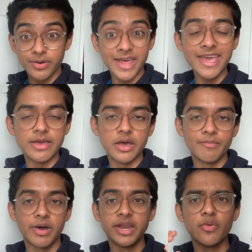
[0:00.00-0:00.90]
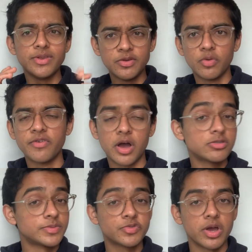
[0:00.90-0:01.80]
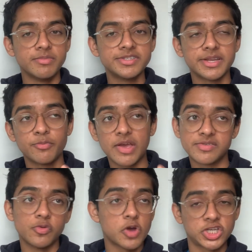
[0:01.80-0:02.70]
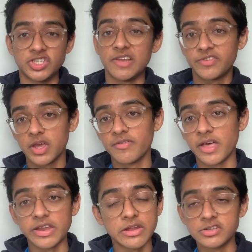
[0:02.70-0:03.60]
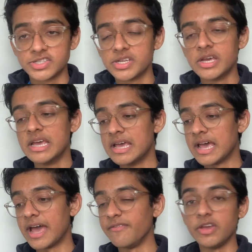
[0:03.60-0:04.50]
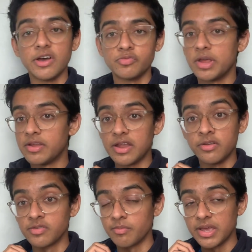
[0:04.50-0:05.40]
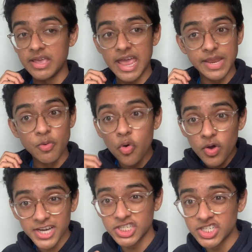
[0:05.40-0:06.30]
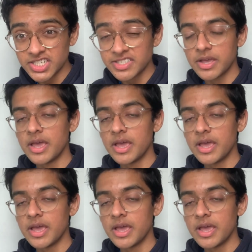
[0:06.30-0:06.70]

I know we did one for 100 subscribers and we have some questions left over that I didn't answer, and if you guys want to ask me any more questions,